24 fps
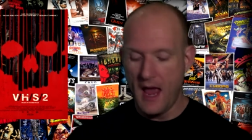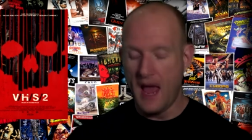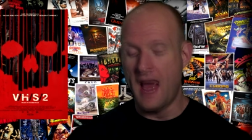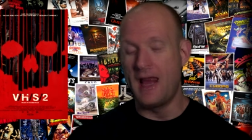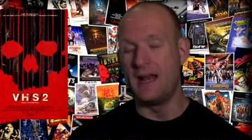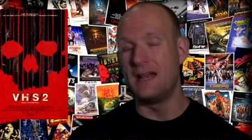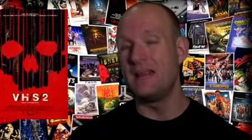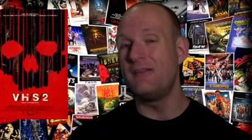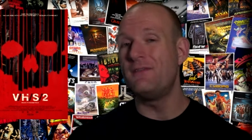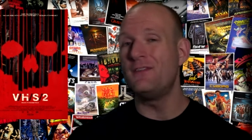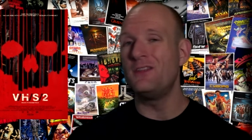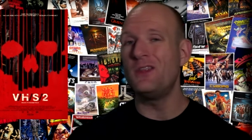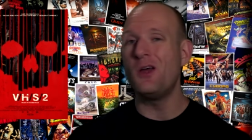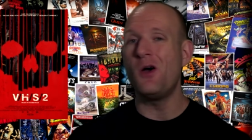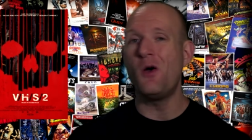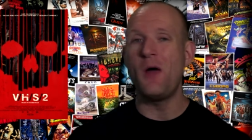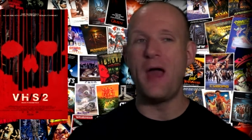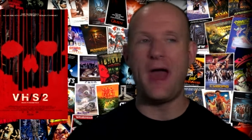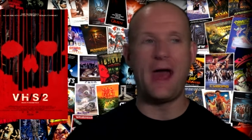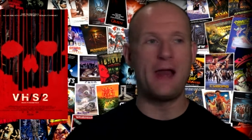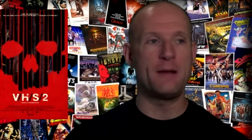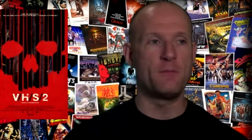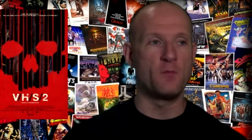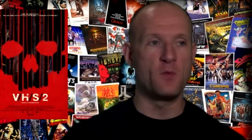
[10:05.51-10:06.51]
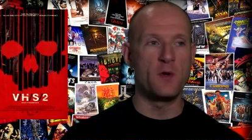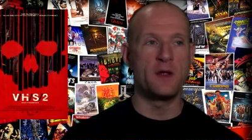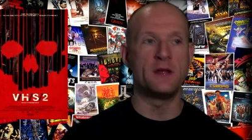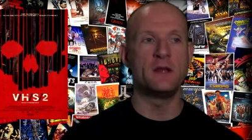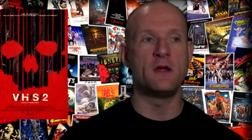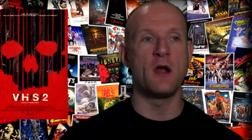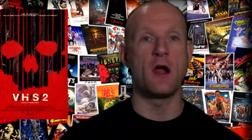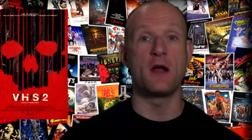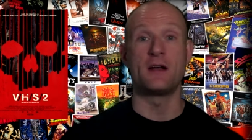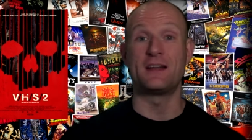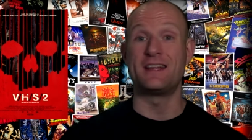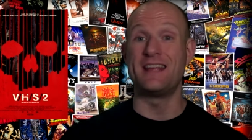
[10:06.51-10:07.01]
And even though Adam
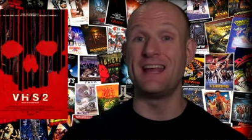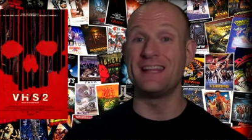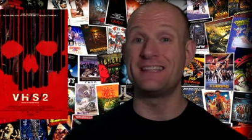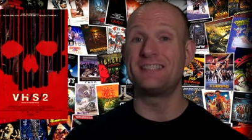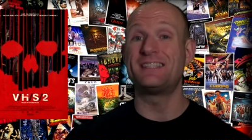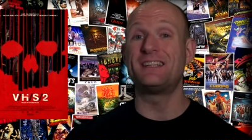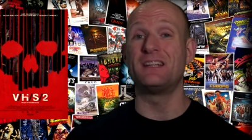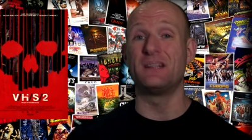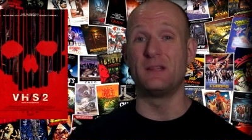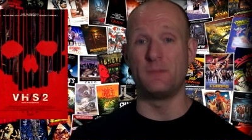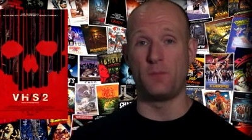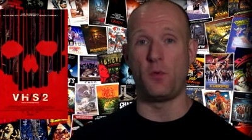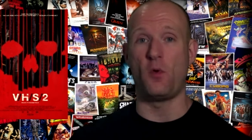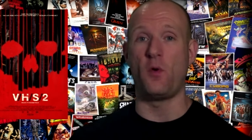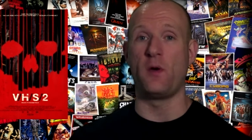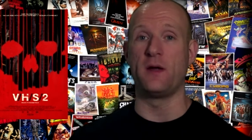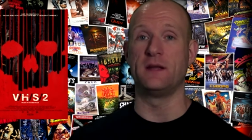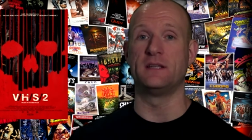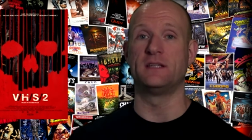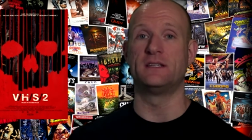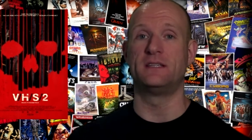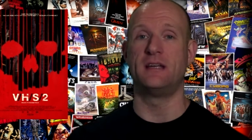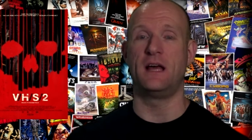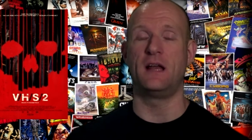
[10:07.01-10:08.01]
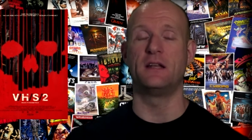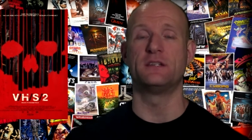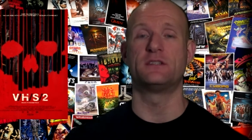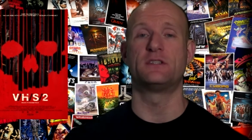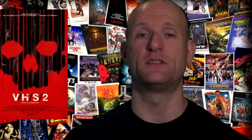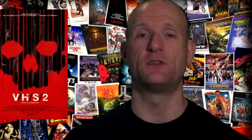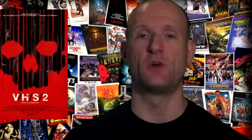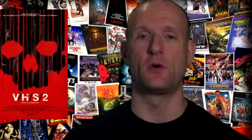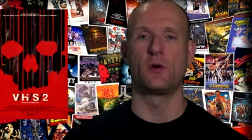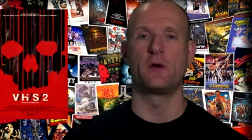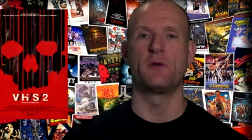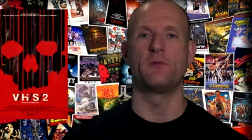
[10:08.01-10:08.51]
Wingard gets to the point to tell a
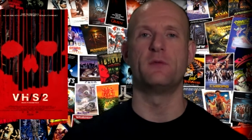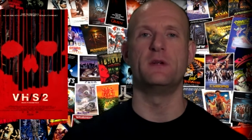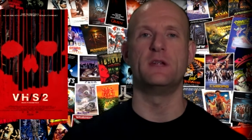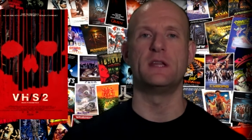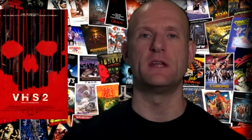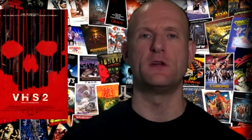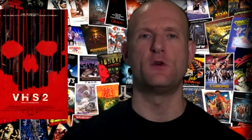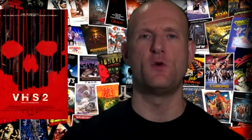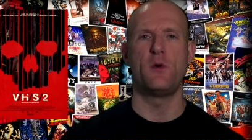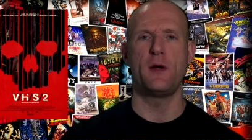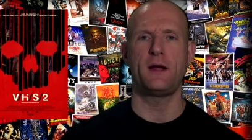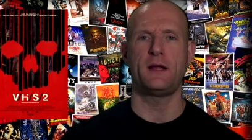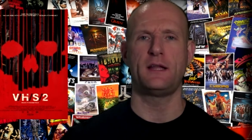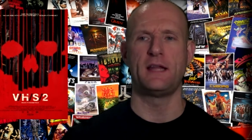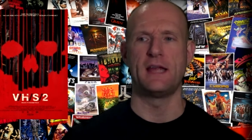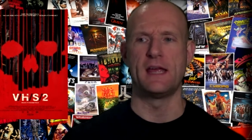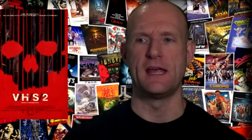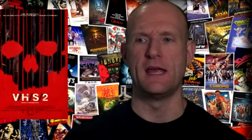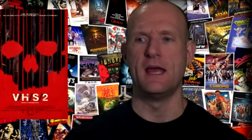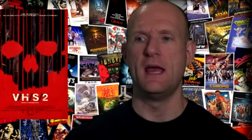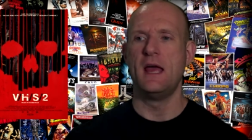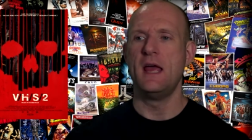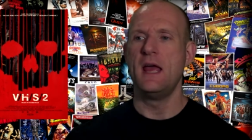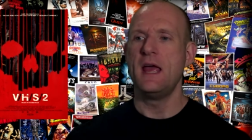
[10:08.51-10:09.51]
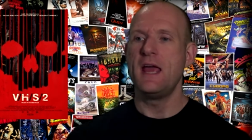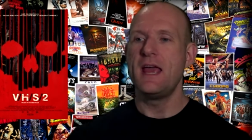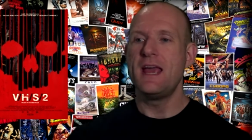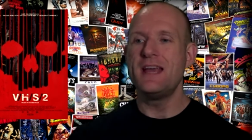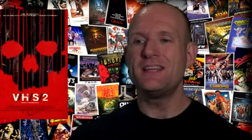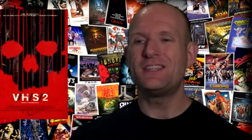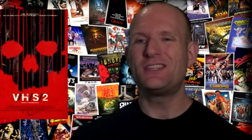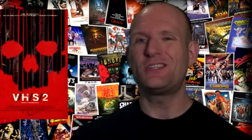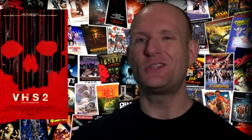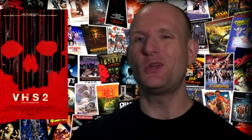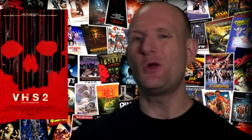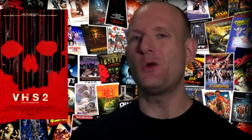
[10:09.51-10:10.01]
story really quickly,
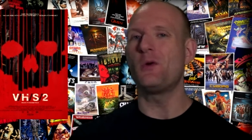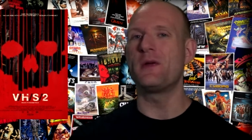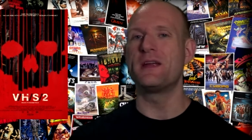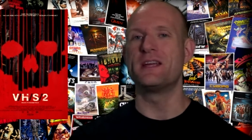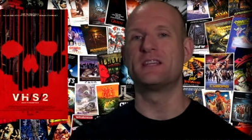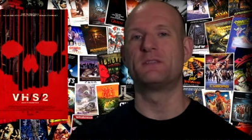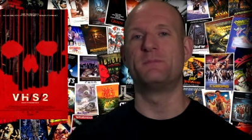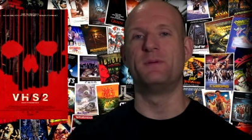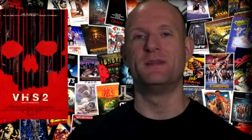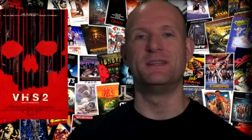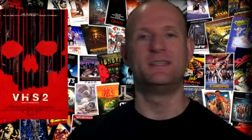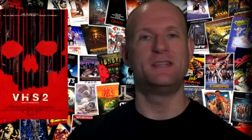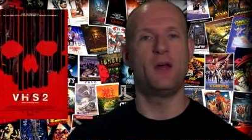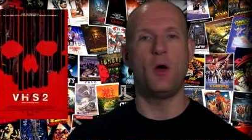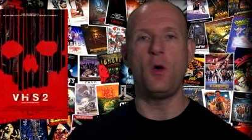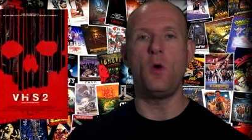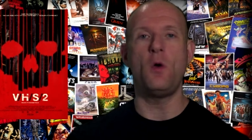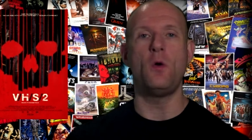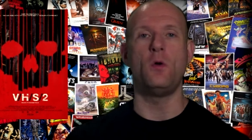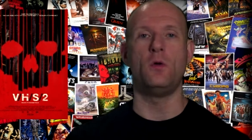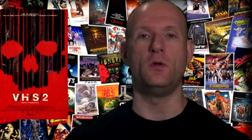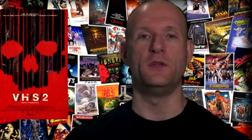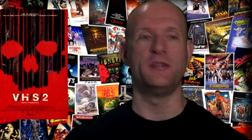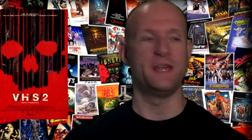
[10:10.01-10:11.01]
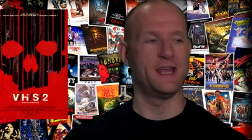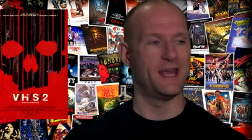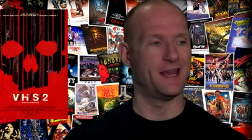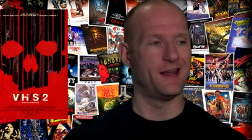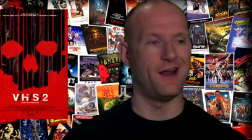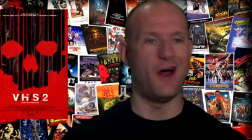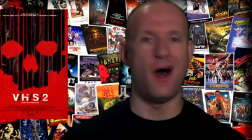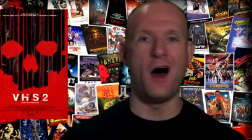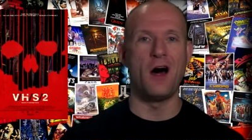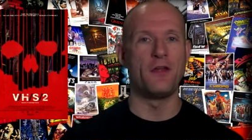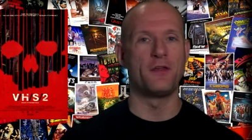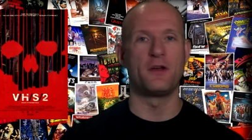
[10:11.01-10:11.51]
his story has been told
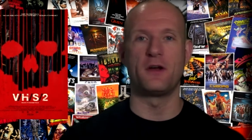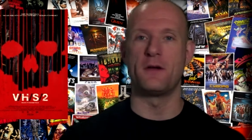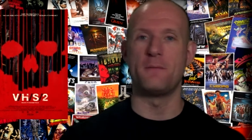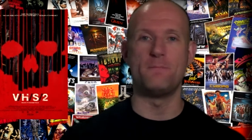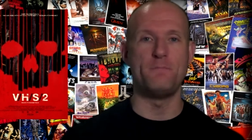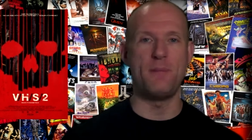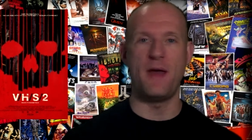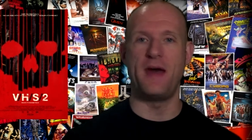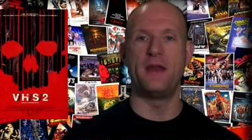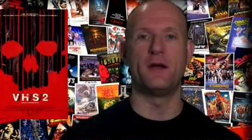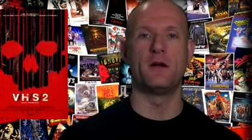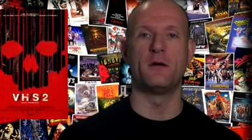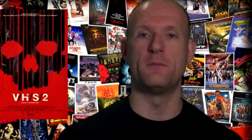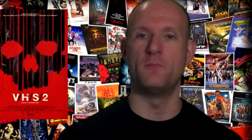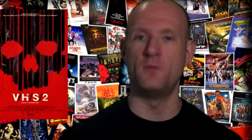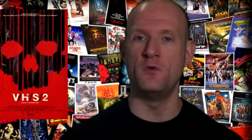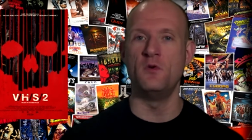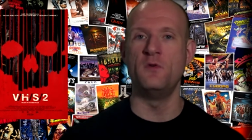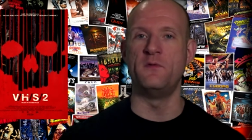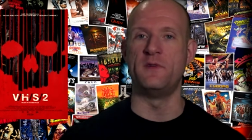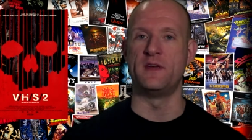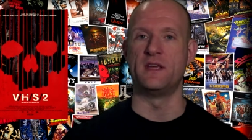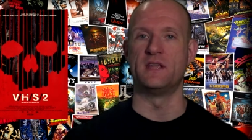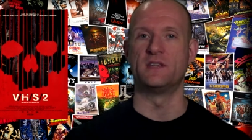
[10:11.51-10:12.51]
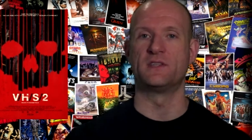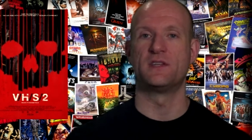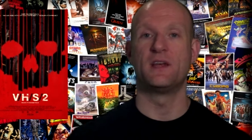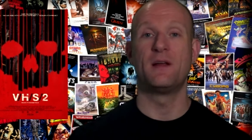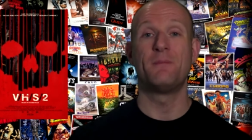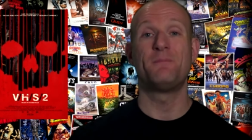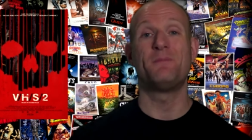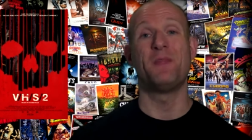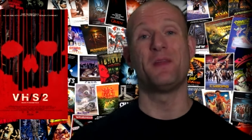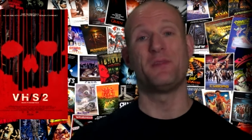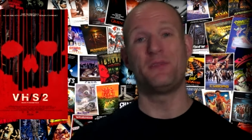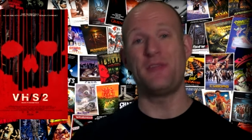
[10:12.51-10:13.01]
in other better movies.
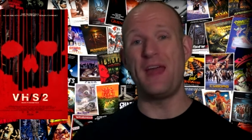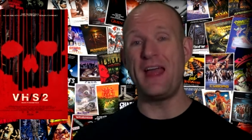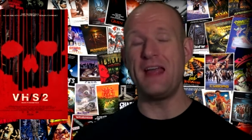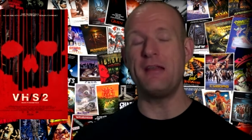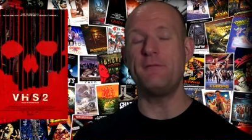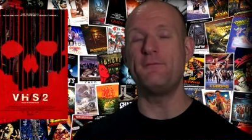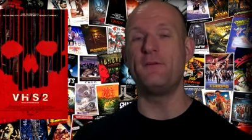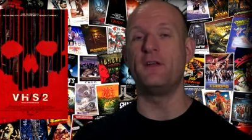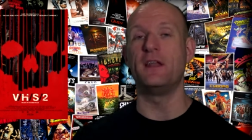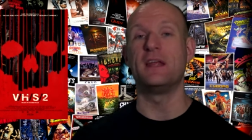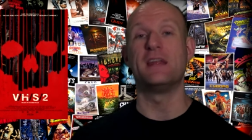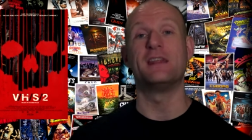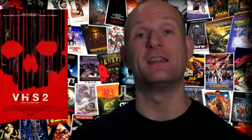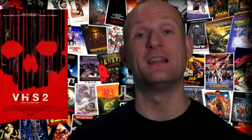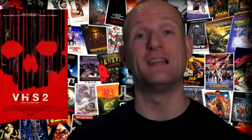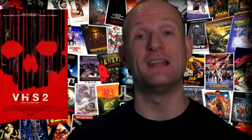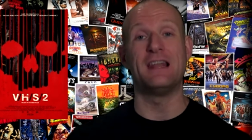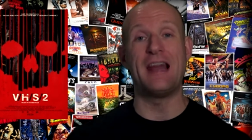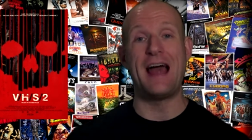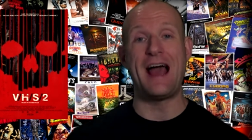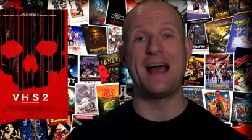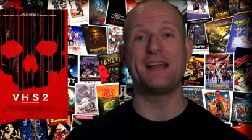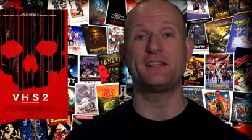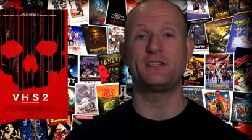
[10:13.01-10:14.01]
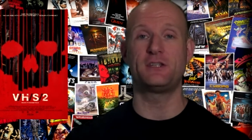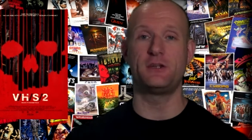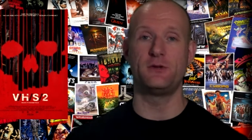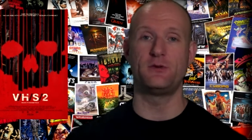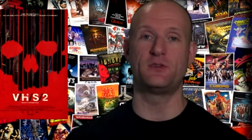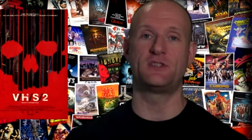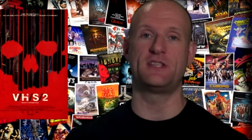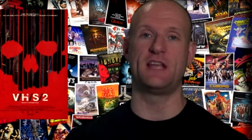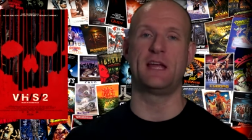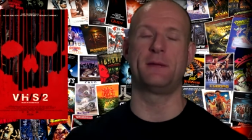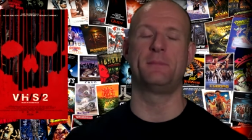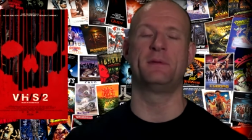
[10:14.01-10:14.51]
Now, thankfully, the last
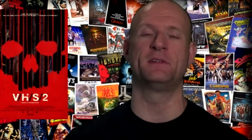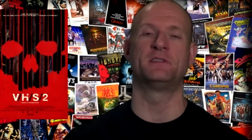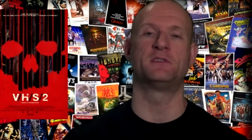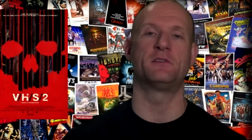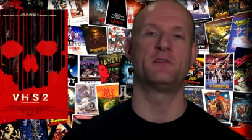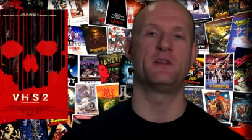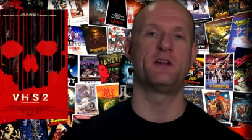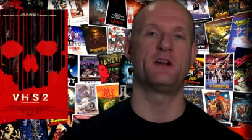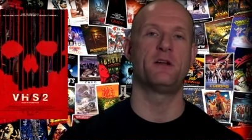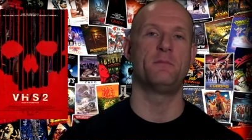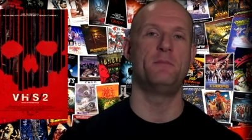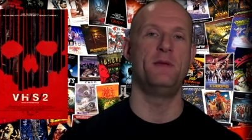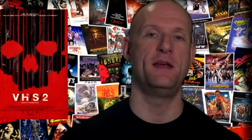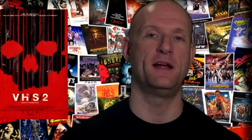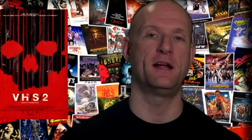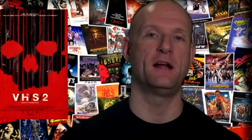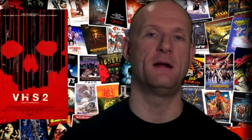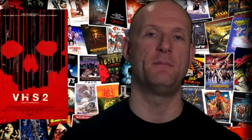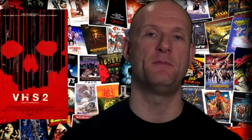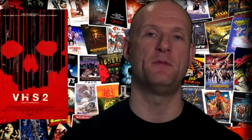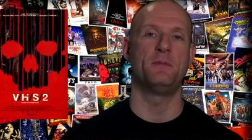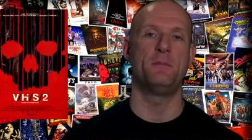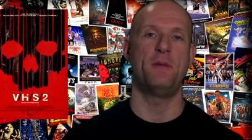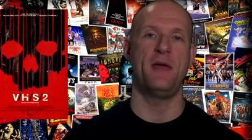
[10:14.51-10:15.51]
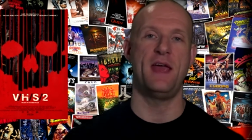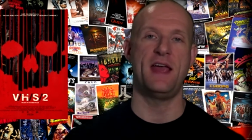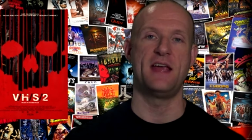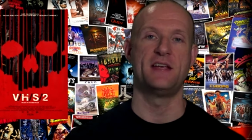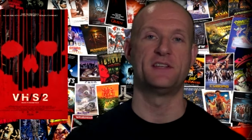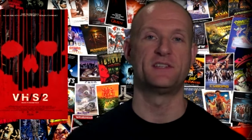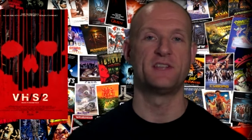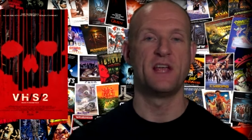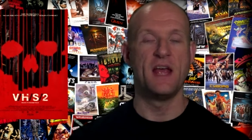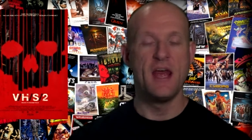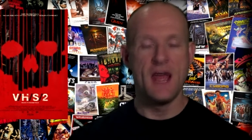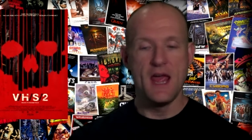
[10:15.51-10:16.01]
2 segments are there to pick up the
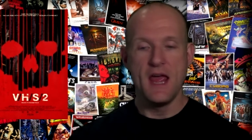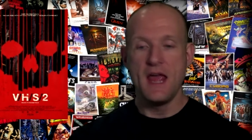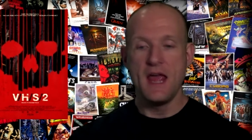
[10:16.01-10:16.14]
pace